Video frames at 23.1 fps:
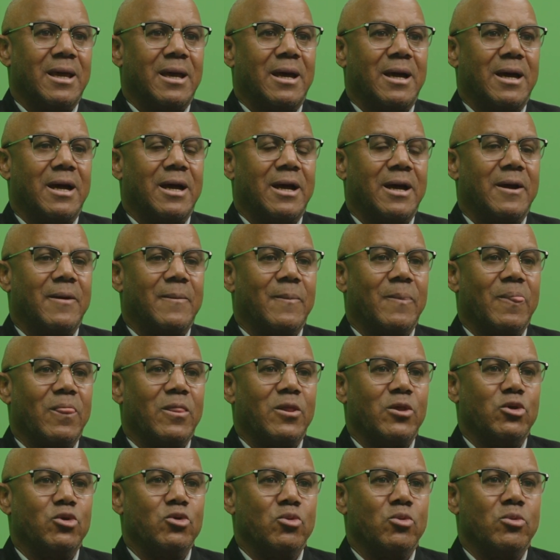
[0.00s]

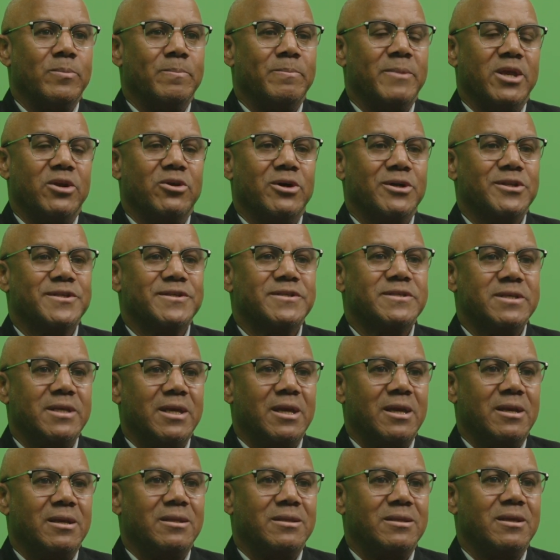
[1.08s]
you may not see
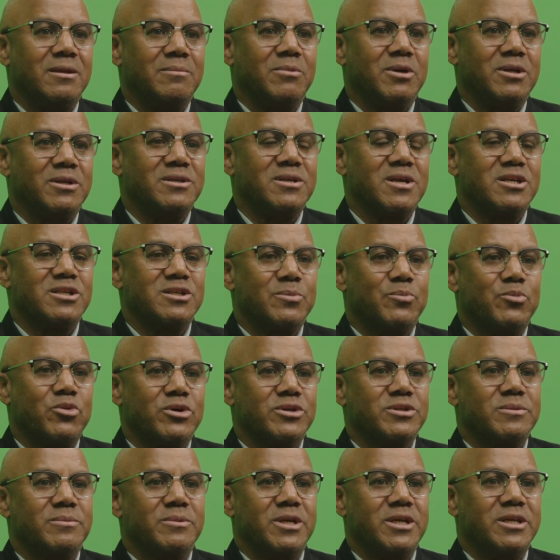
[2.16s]
anything, but there's a
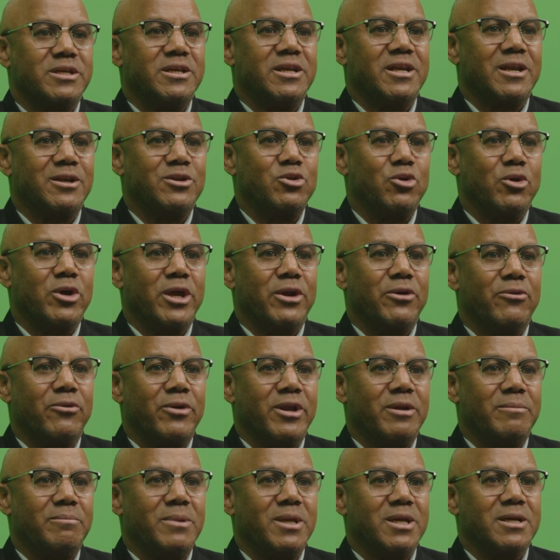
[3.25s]
possibility that you get
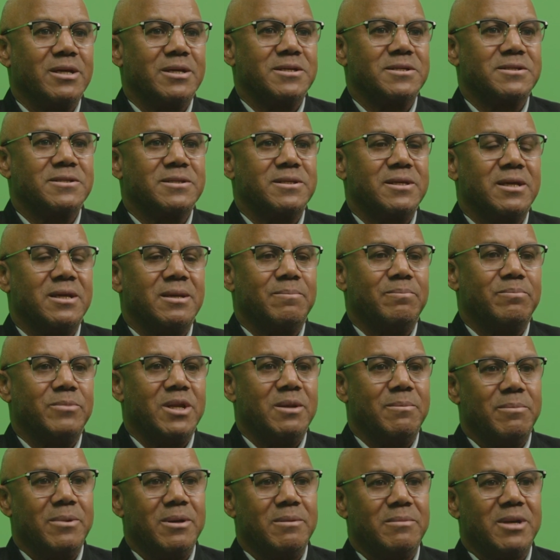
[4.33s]
rain because the
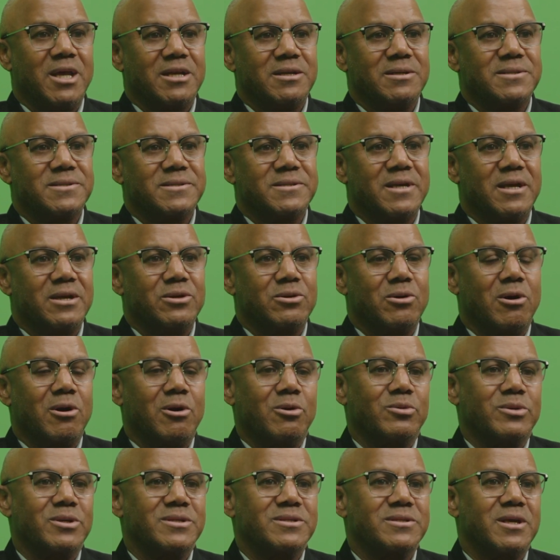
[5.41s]
beam that is sent
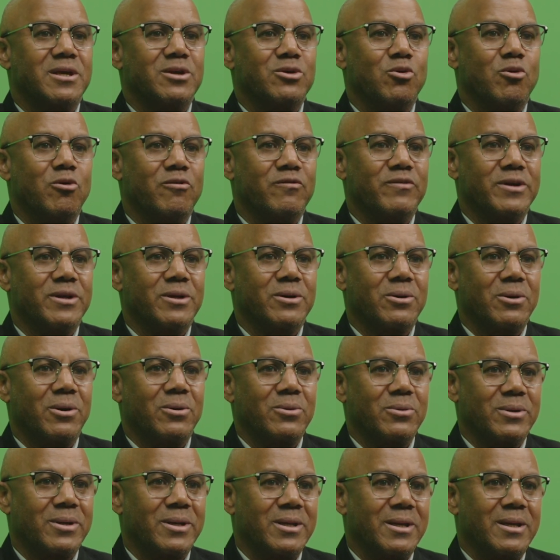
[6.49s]
out is sent over the
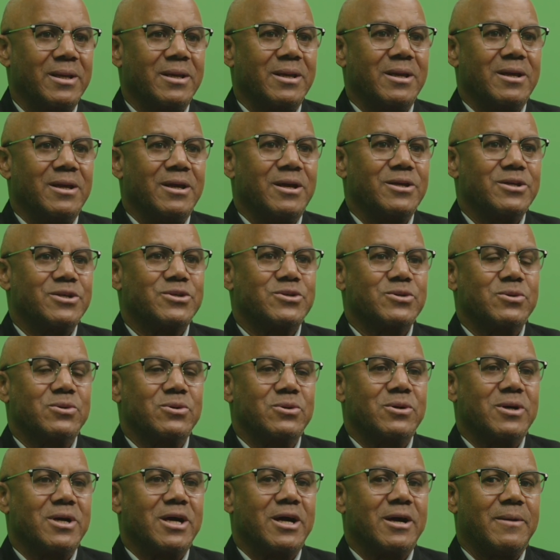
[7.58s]
cloud.
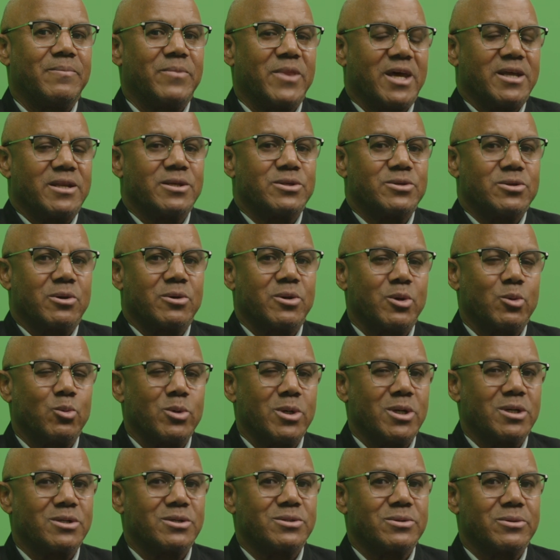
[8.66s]
So that is how it
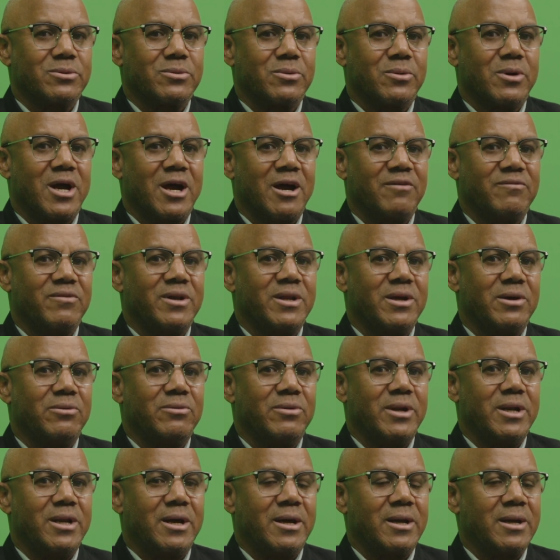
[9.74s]
works. So having a
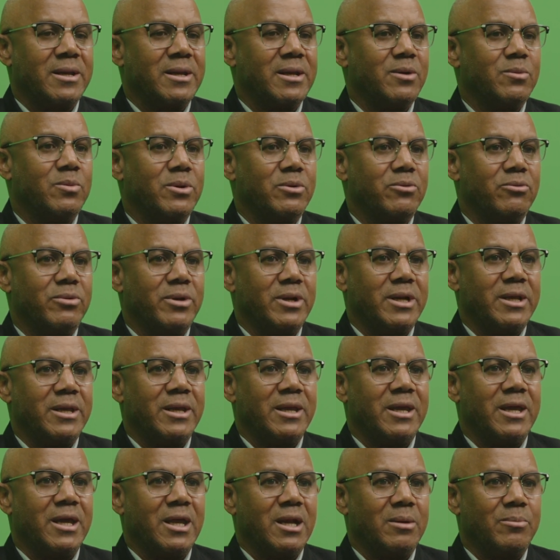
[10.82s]
radar here would really
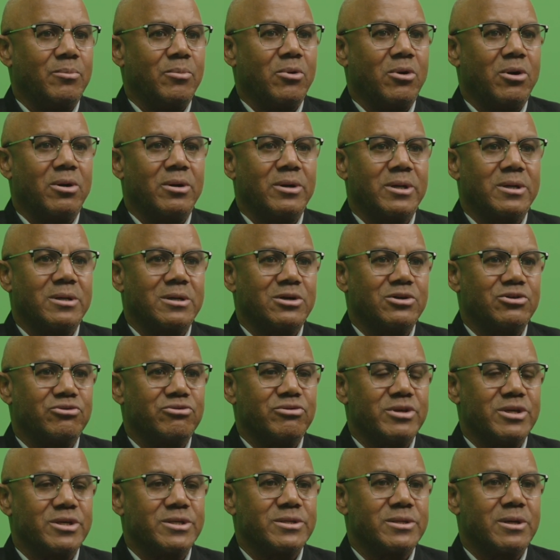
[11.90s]
help all the
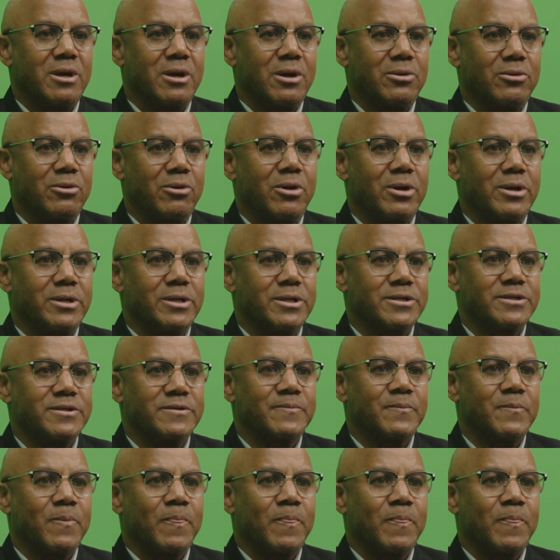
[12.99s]
countries around us